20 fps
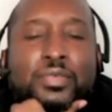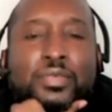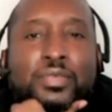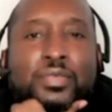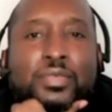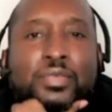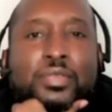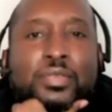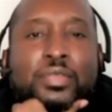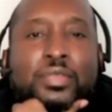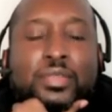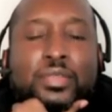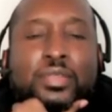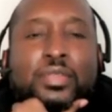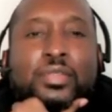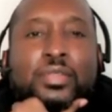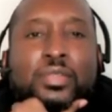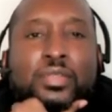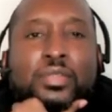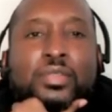
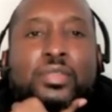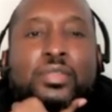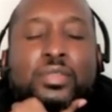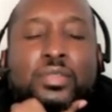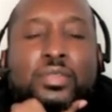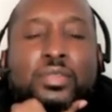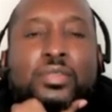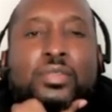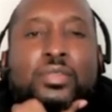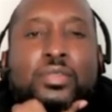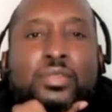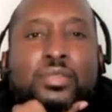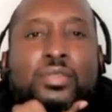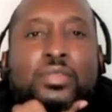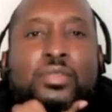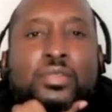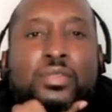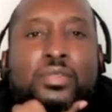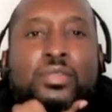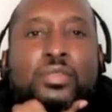
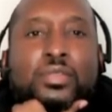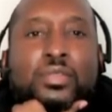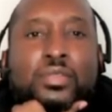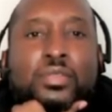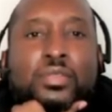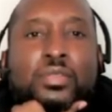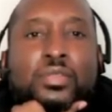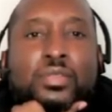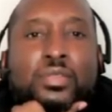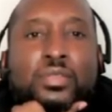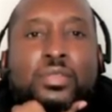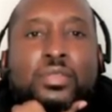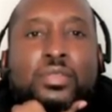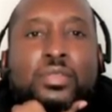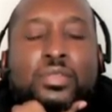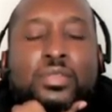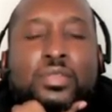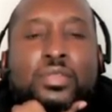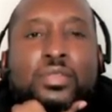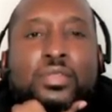
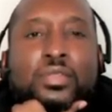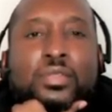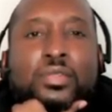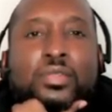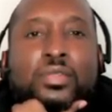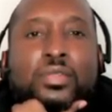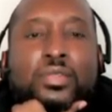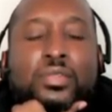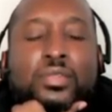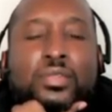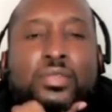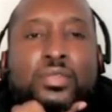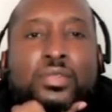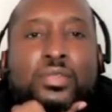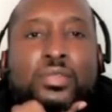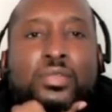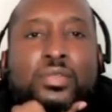(silent)